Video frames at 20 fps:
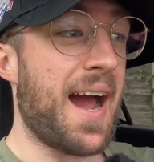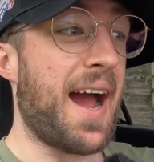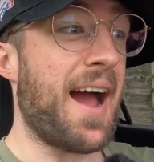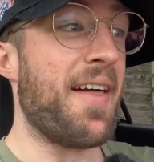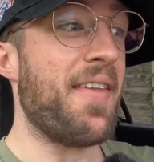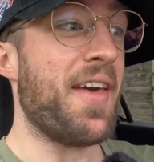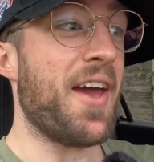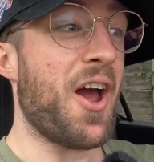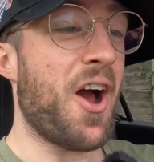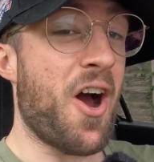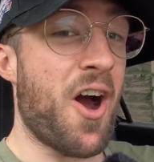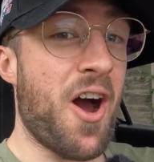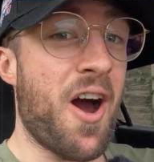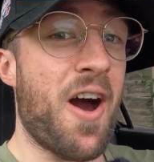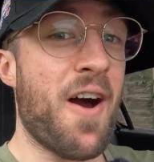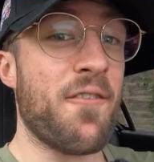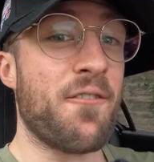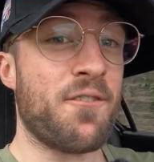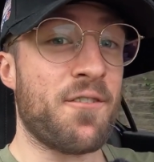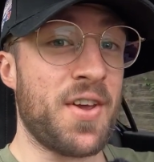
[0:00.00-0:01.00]
and they
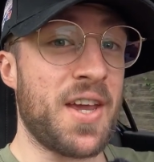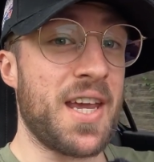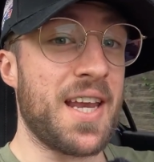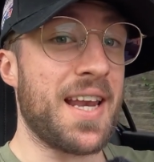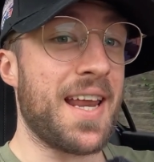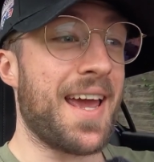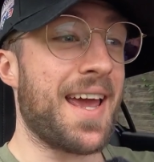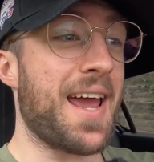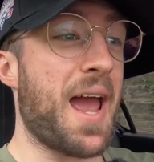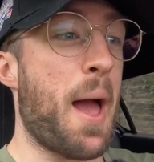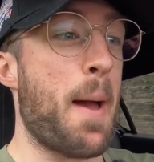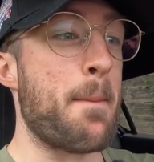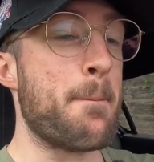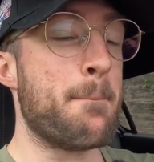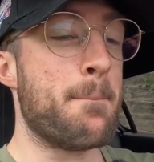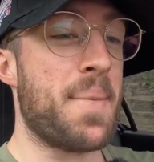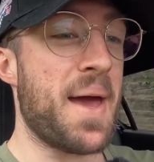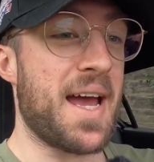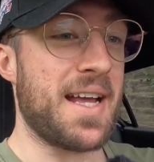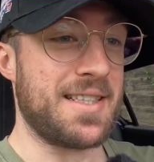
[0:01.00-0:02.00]
are feeling
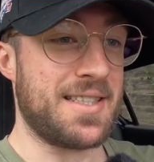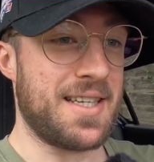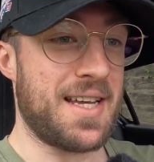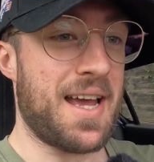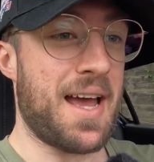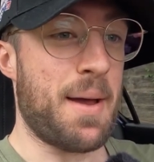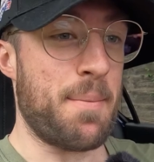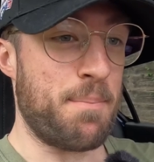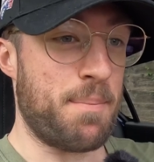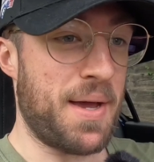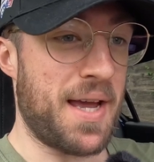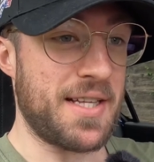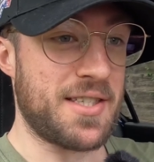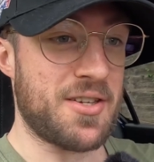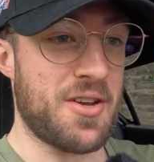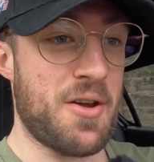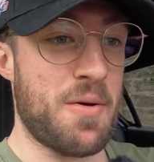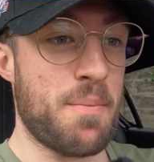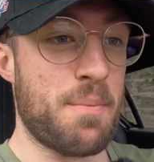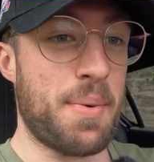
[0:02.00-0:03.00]
better and
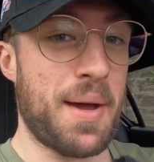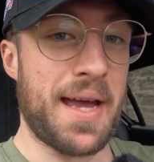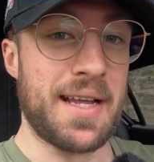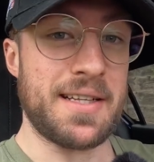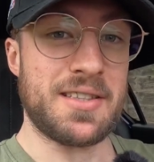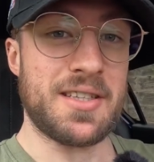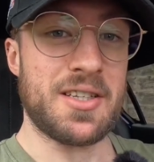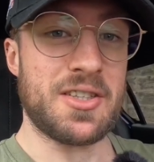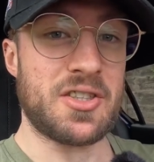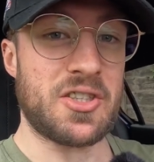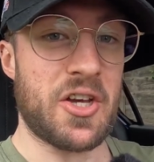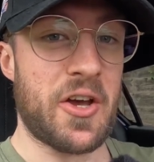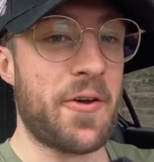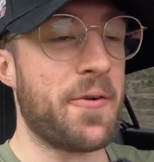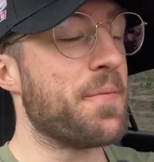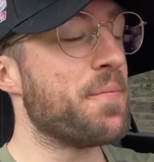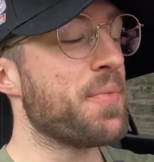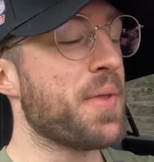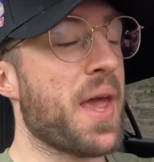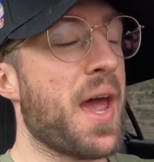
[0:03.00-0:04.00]
better and better. So
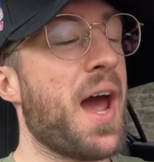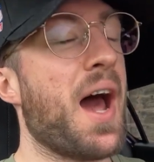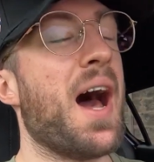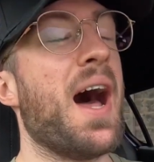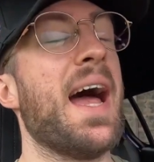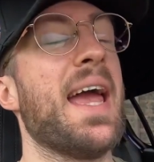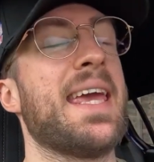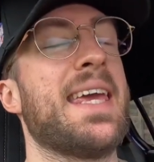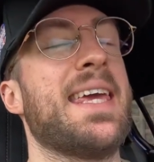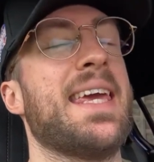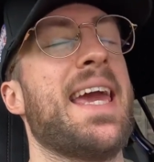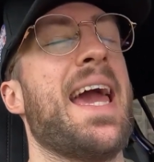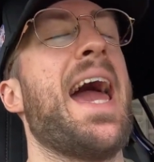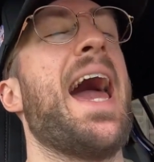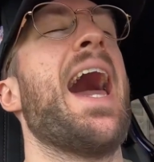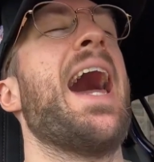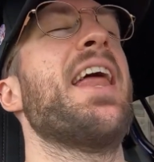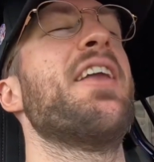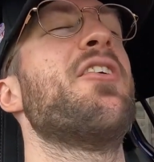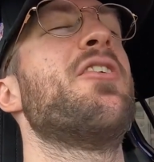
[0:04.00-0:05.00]
I
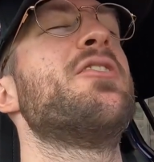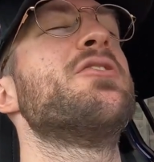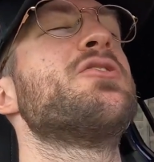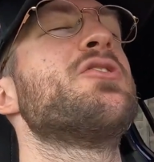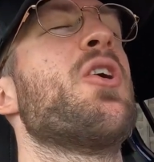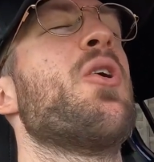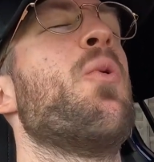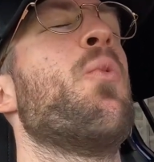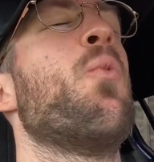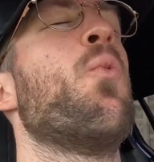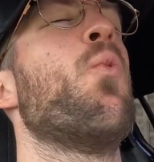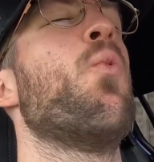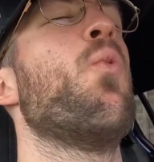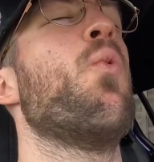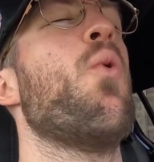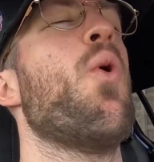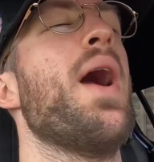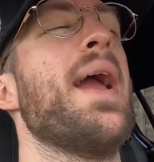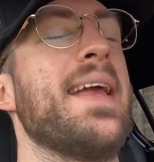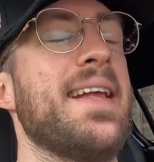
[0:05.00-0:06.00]
cannot
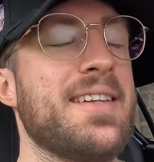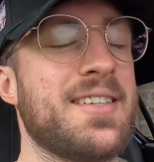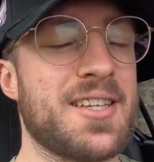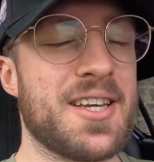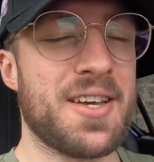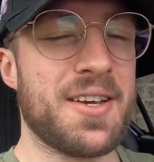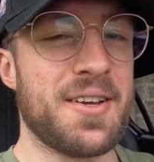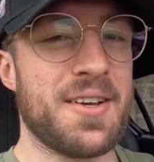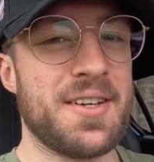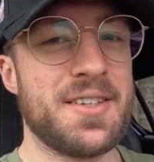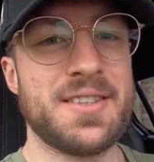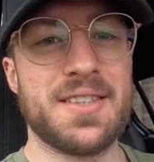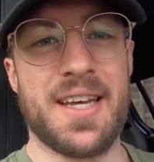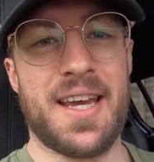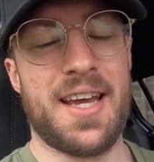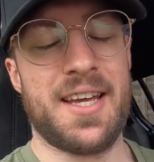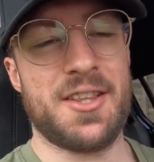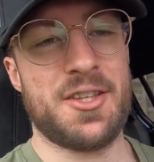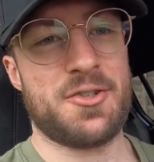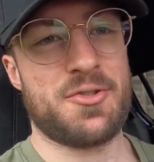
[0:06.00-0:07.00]
wait to
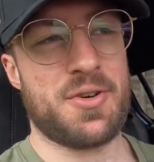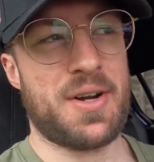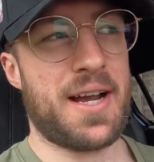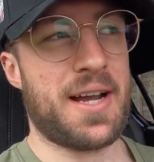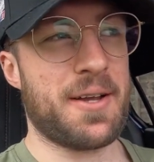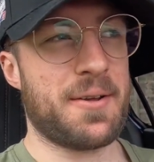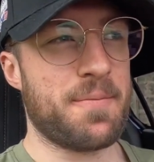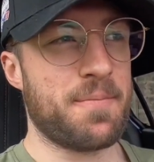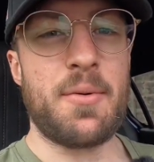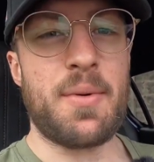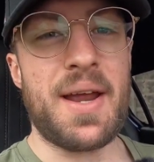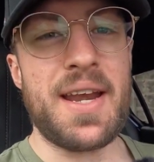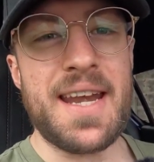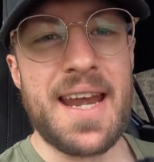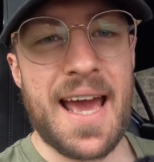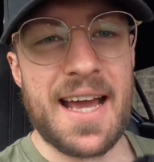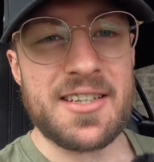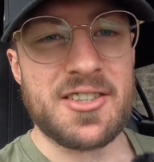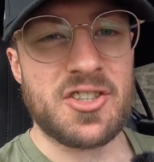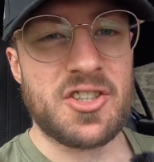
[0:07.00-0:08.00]
hit the track. Anyway,
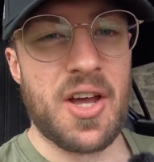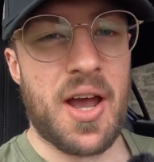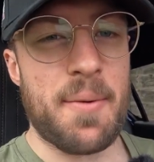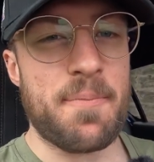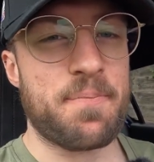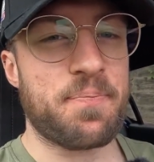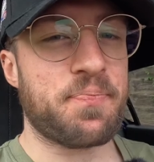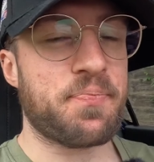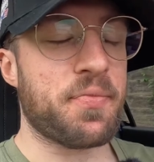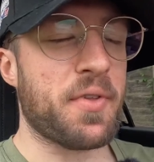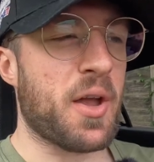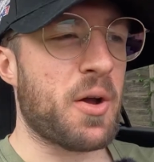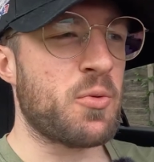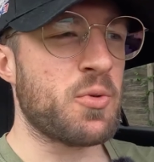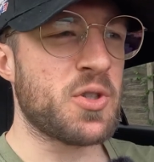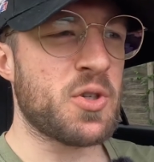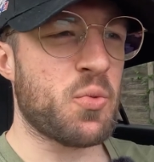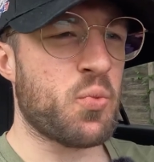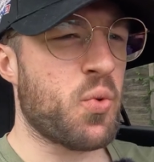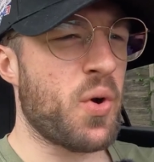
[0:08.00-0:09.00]
next up
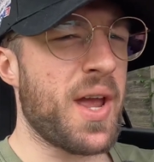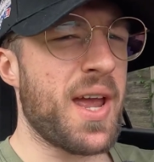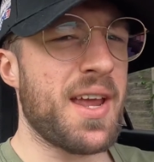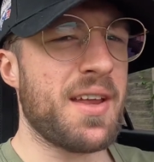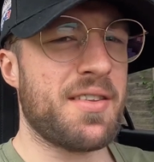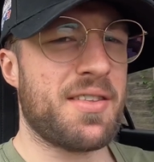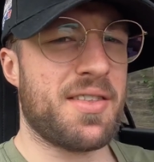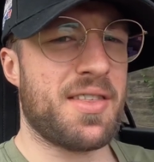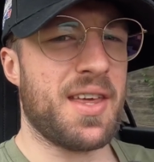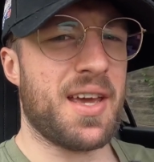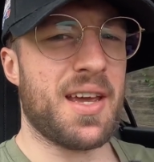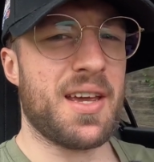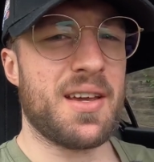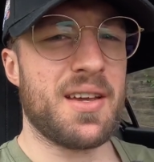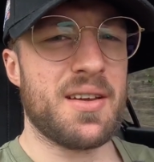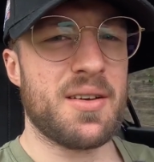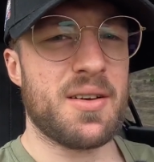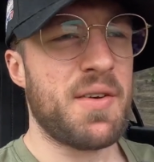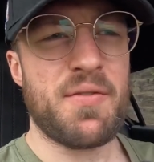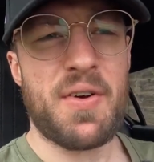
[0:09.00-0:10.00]
was a weird
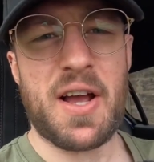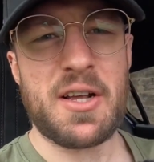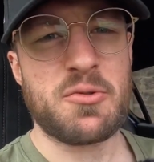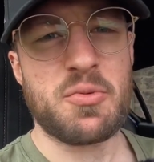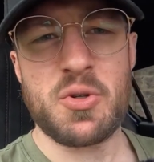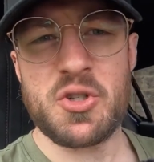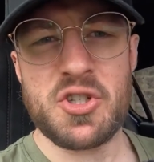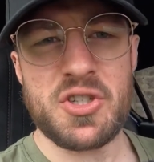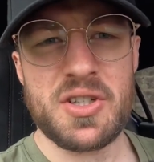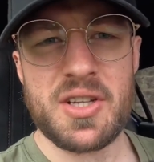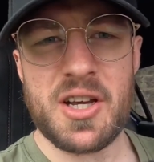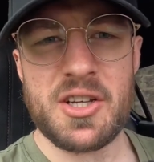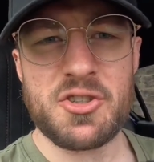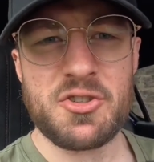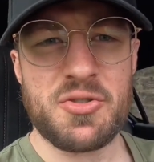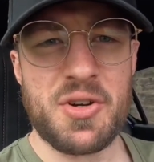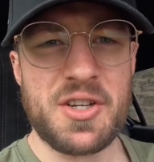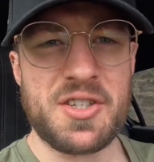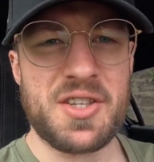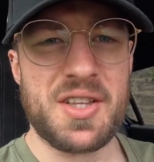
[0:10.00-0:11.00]
thing. In fact, we'll just cut
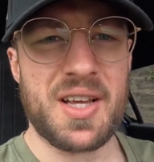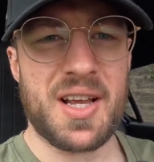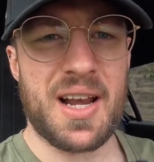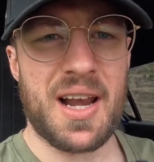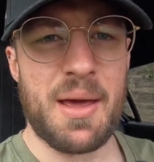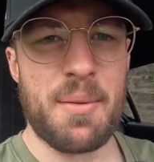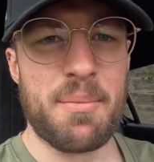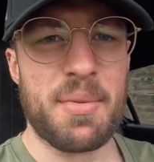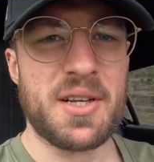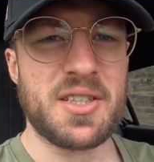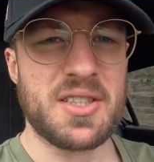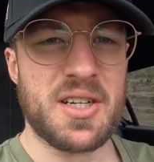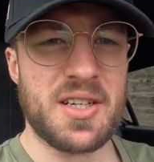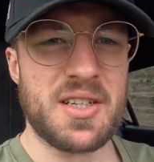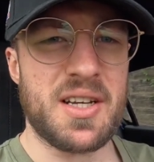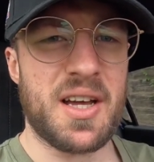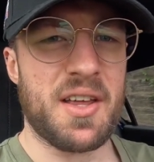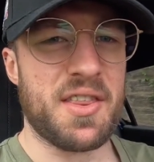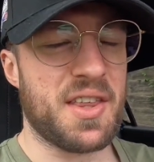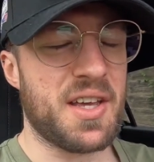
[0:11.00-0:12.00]
straight to the clip because
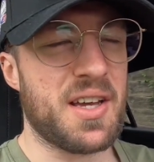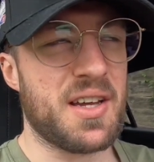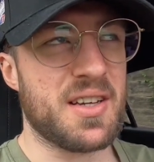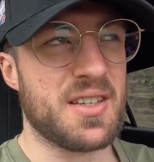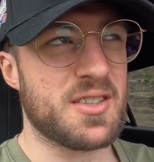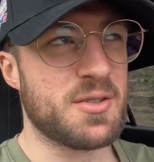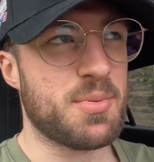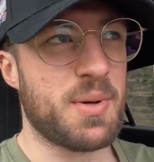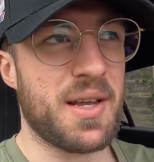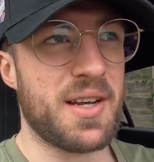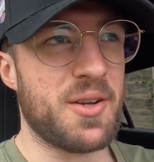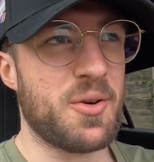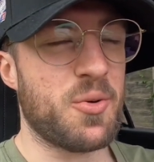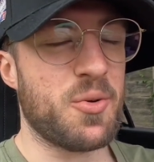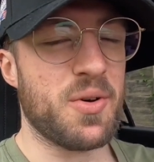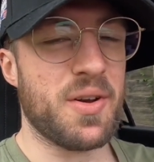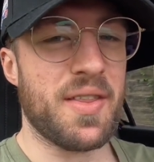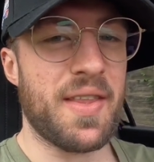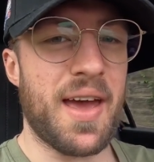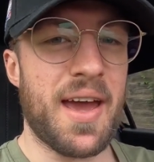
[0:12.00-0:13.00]
I think I explained it
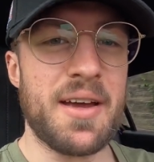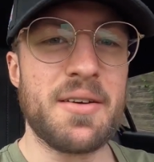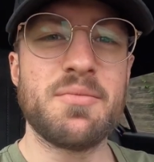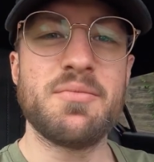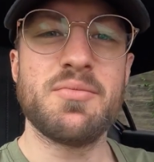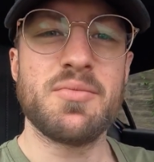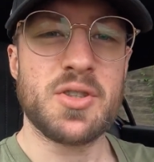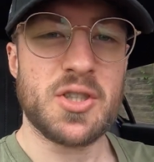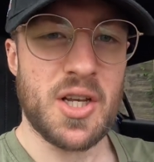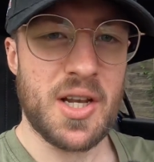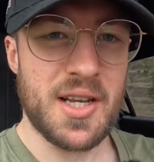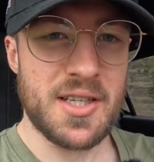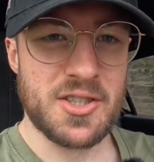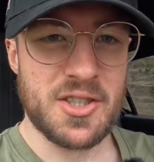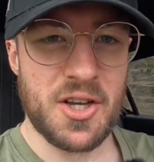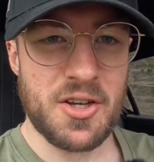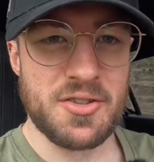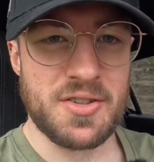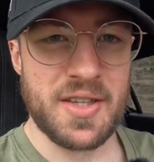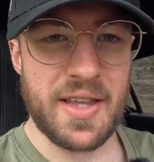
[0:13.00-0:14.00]
all in there. So let's
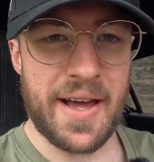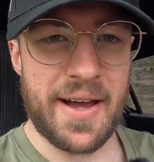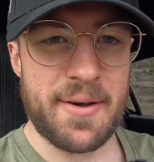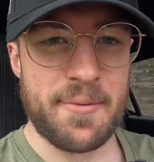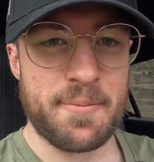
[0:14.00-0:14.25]
go to that.